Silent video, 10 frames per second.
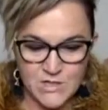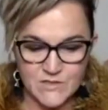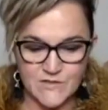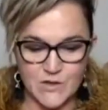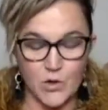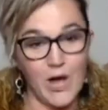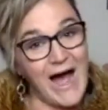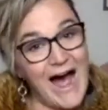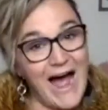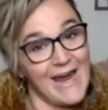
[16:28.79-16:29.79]
So
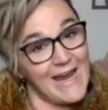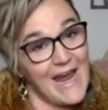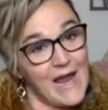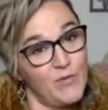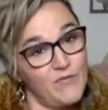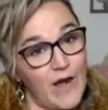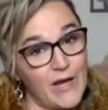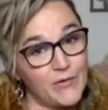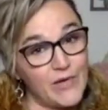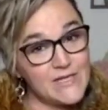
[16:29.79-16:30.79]
I am a
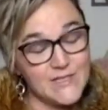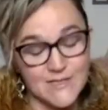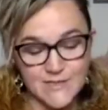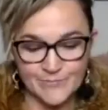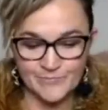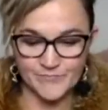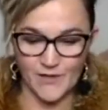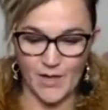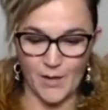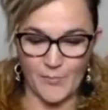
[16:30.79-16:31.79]
virus
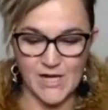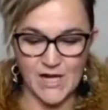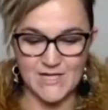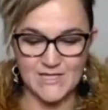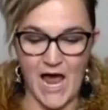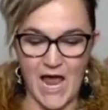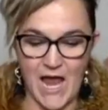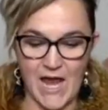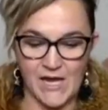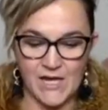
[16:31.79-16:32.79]
because
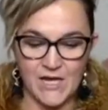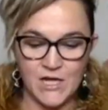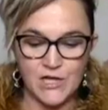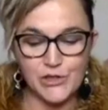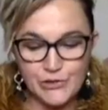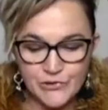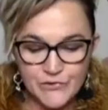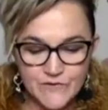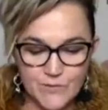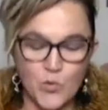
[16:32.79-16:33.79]
I
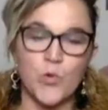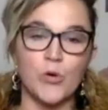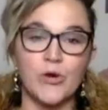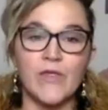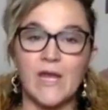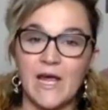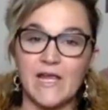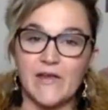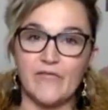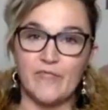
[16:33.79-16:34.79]
use more than I
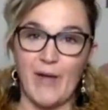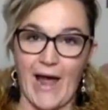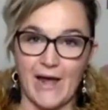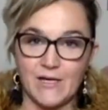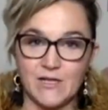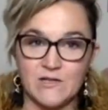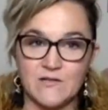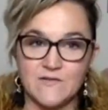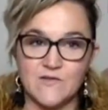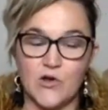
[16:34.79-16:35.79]
give back.
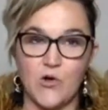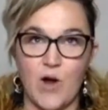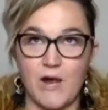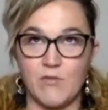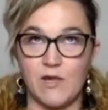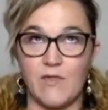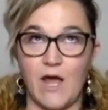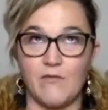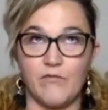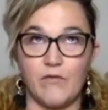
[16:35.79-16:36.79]
So I mean
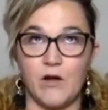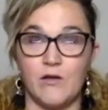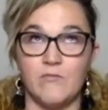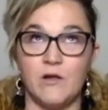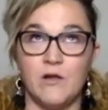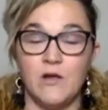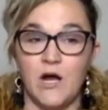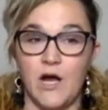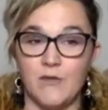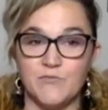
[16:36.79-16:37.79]
that from
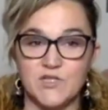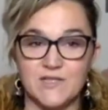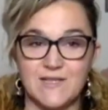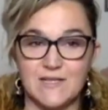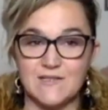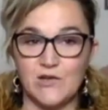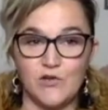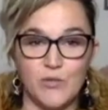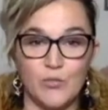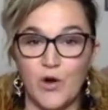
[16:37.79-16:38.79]
just as a
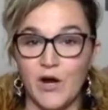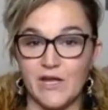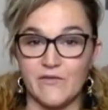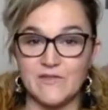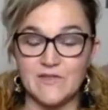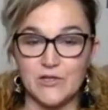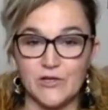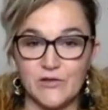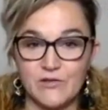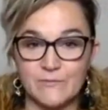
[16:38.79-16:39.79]
human walking on this
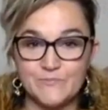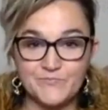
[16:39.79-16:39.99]
earth,